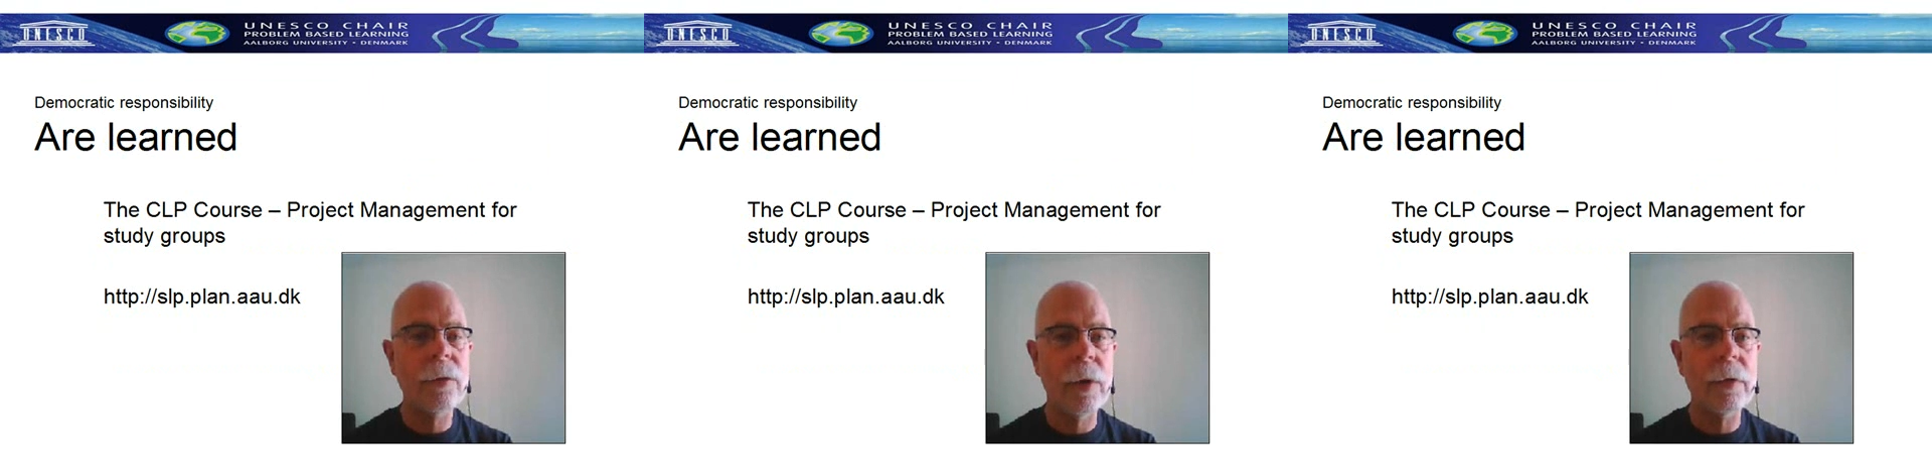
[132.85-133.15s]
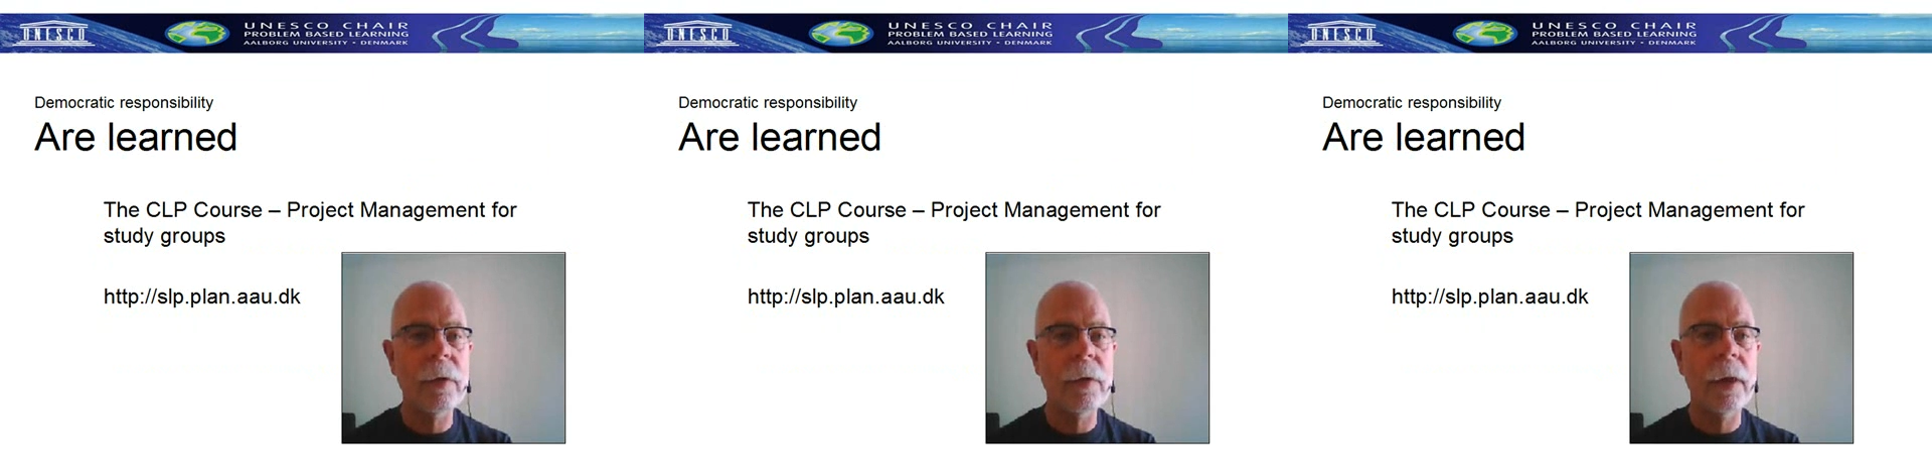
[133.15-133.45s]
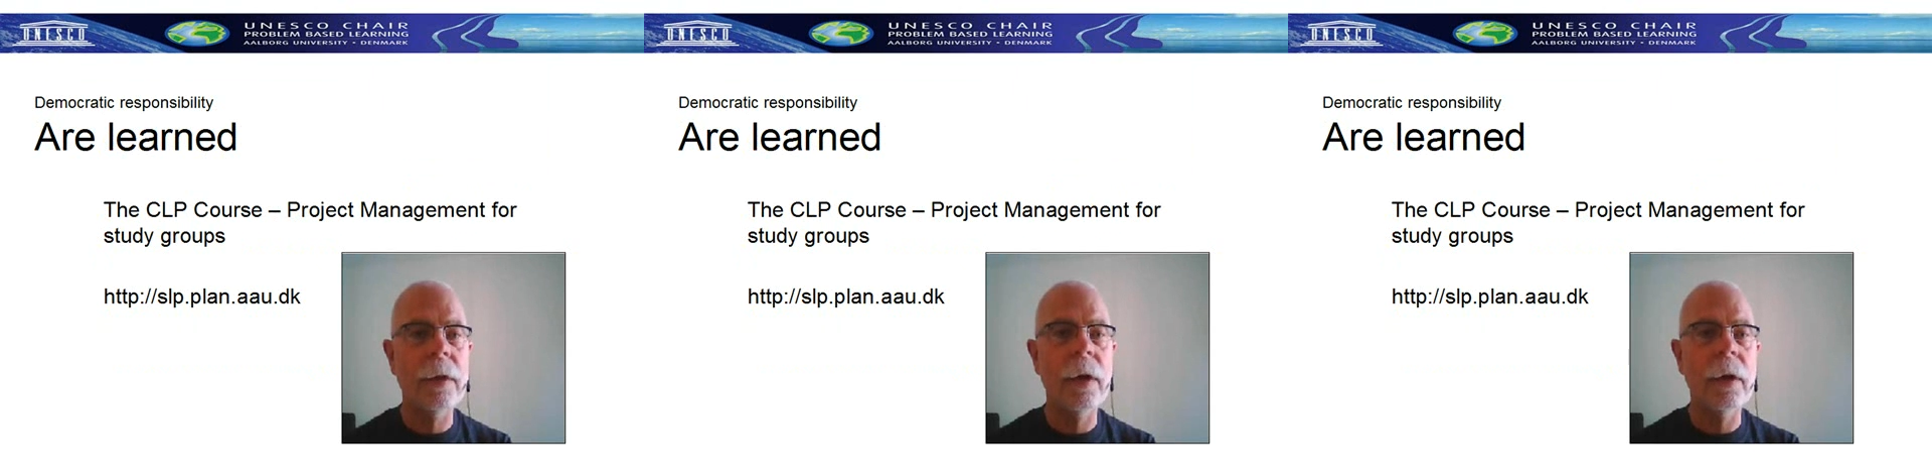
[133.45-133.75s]
I stressed
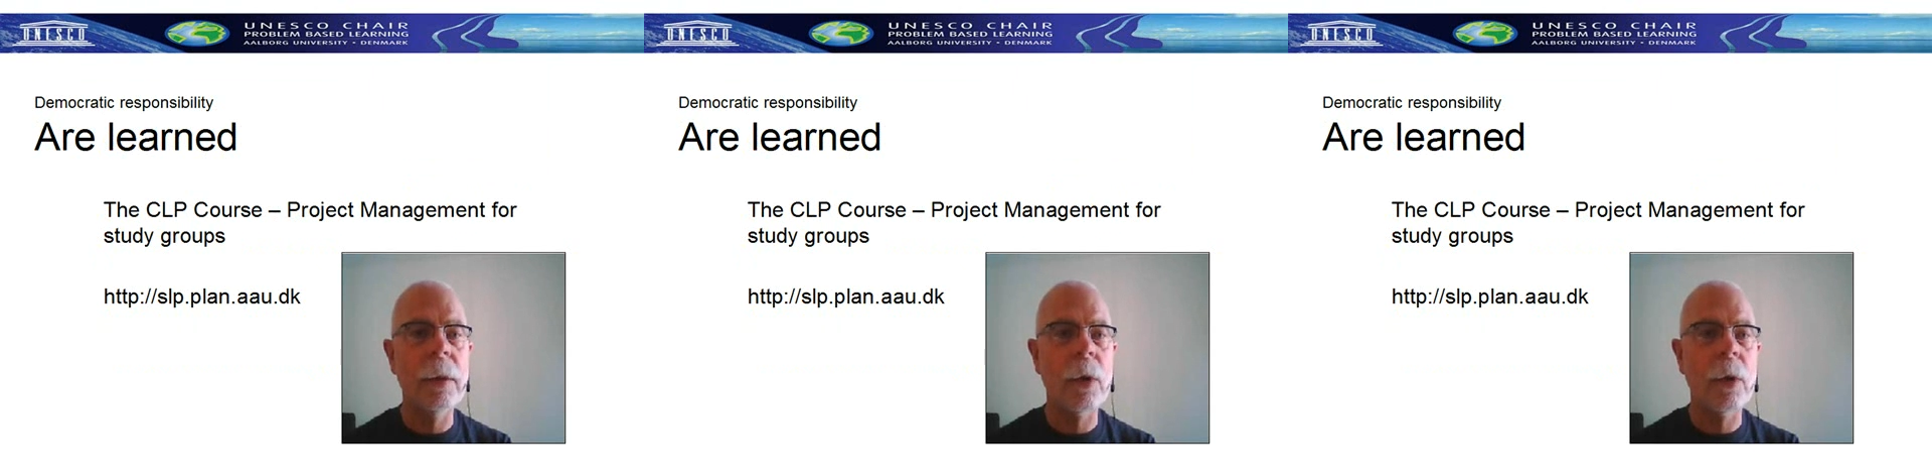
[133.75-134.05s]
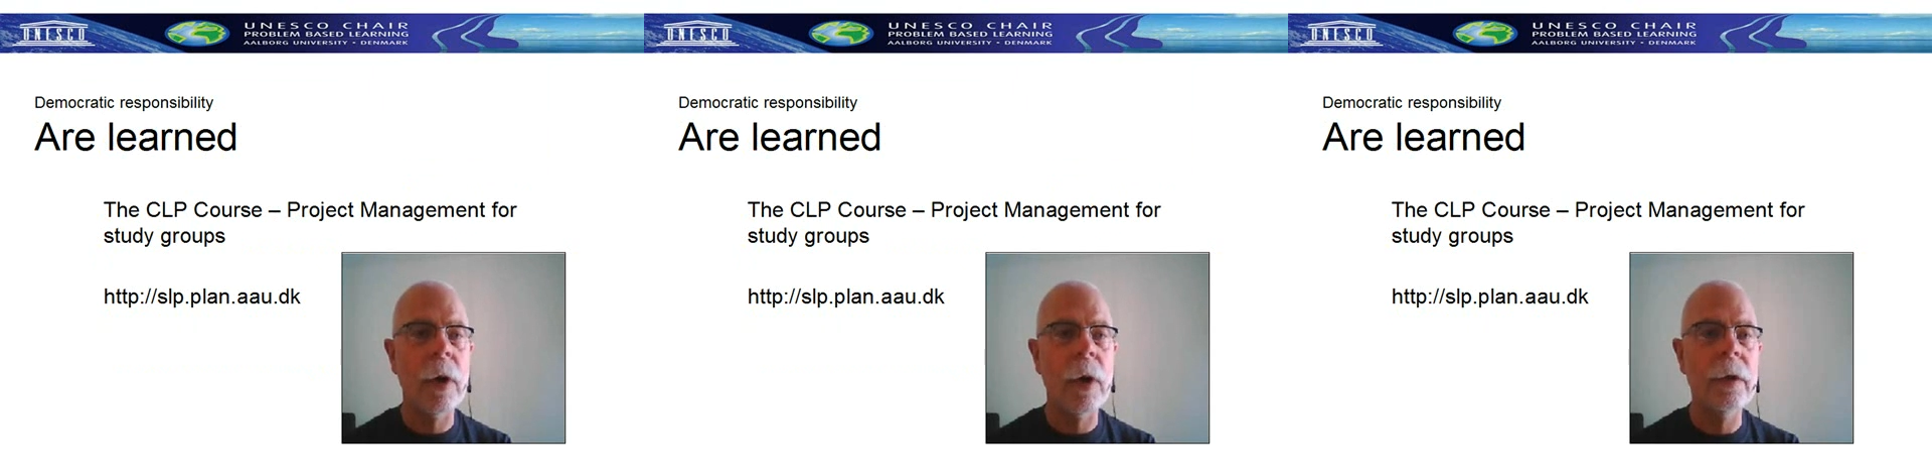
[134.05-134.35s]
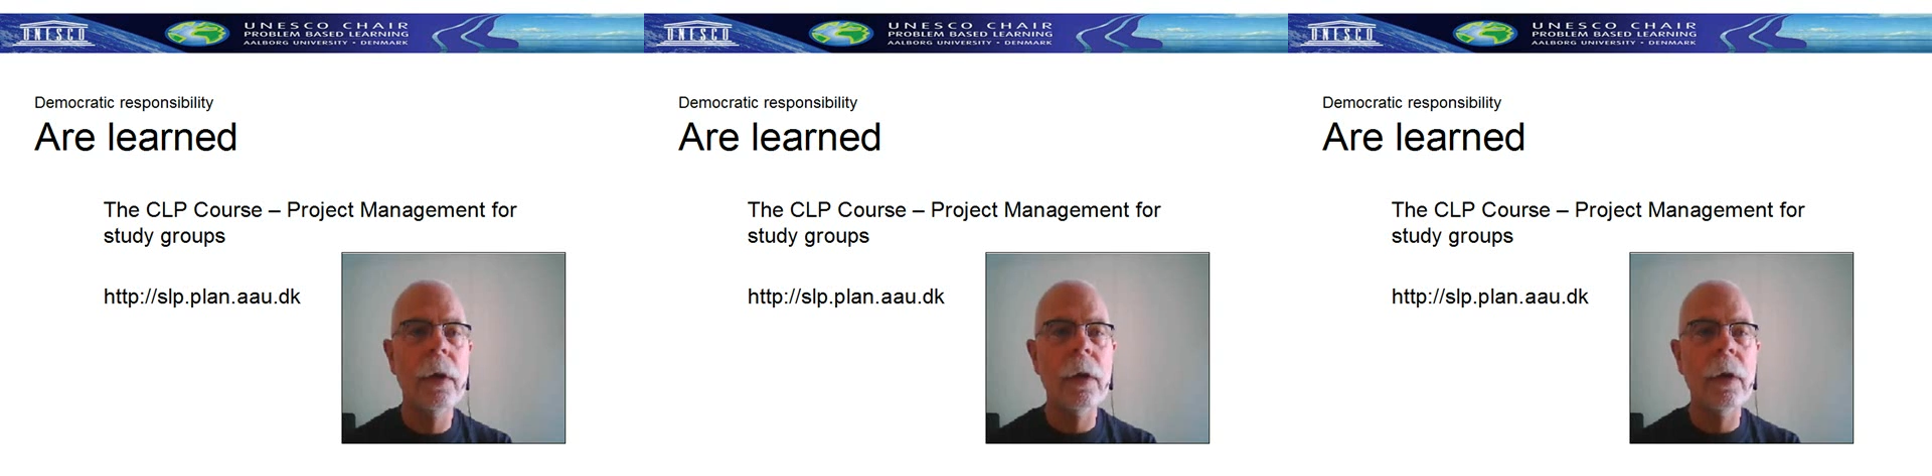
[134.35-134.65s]
that the
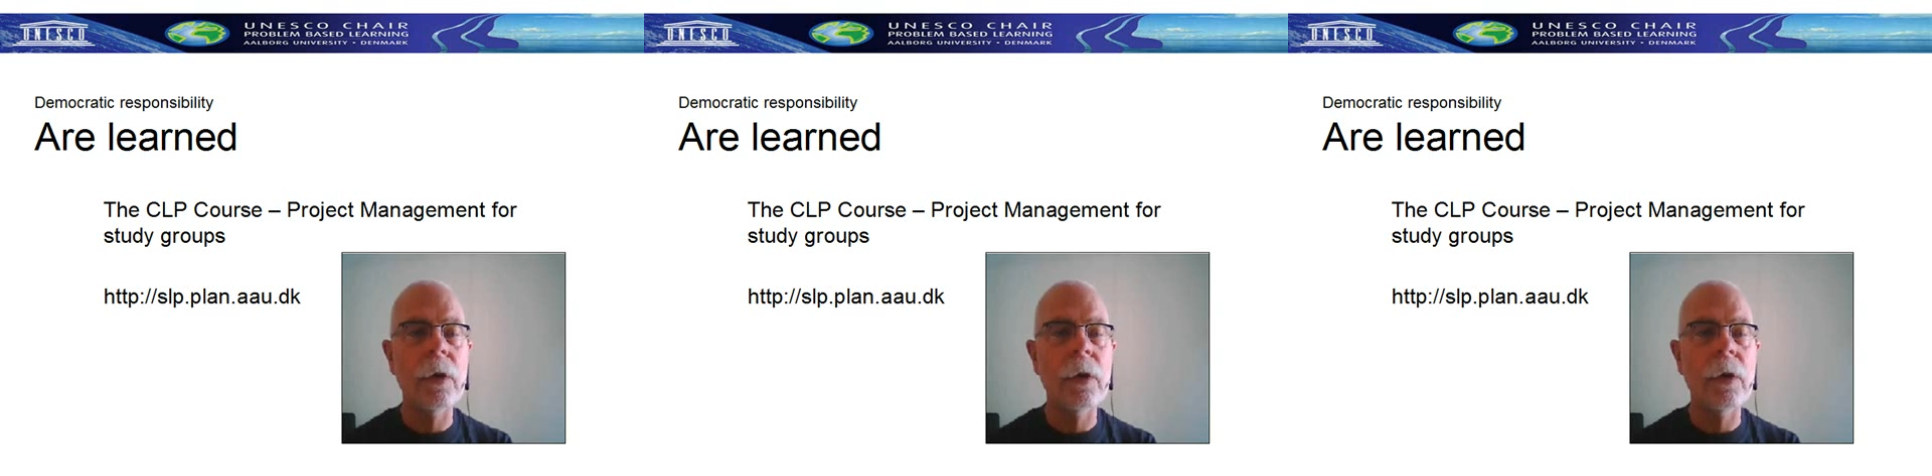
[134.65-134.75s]
democratic